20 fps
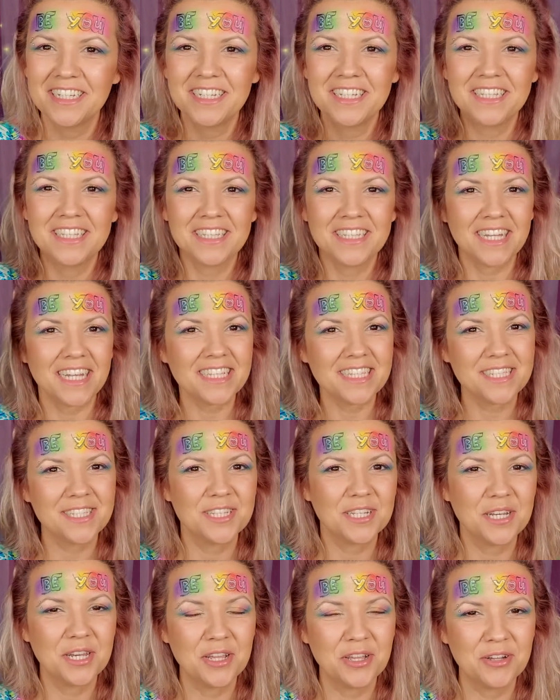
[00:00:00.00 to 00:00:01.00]
That's
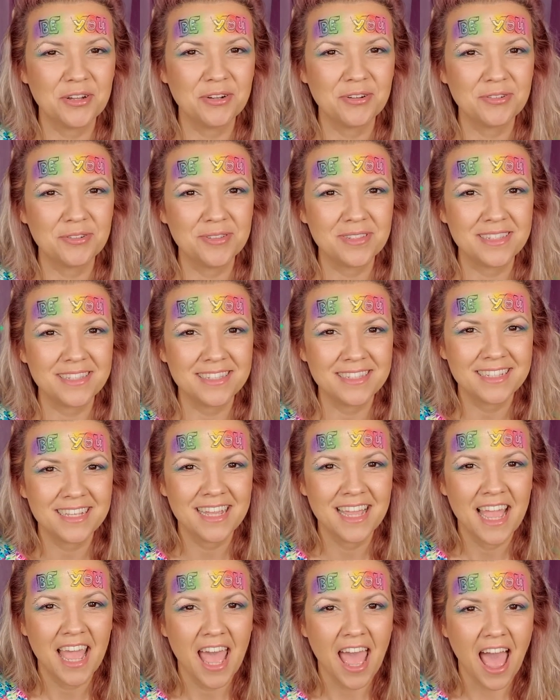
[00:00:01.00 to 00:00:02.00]
the news.
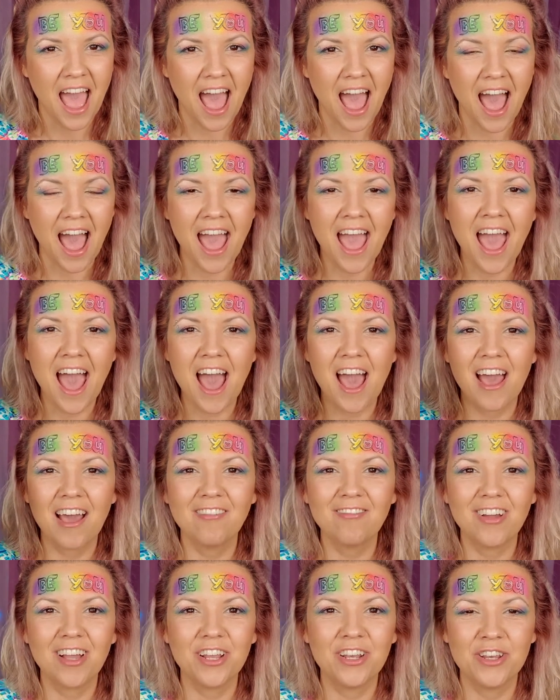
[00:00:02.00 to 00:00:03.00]
I have
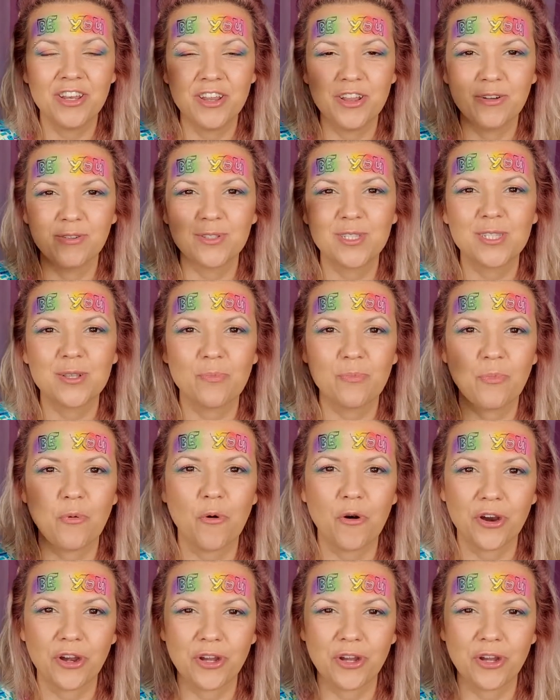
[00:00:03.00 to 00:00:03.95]
a new support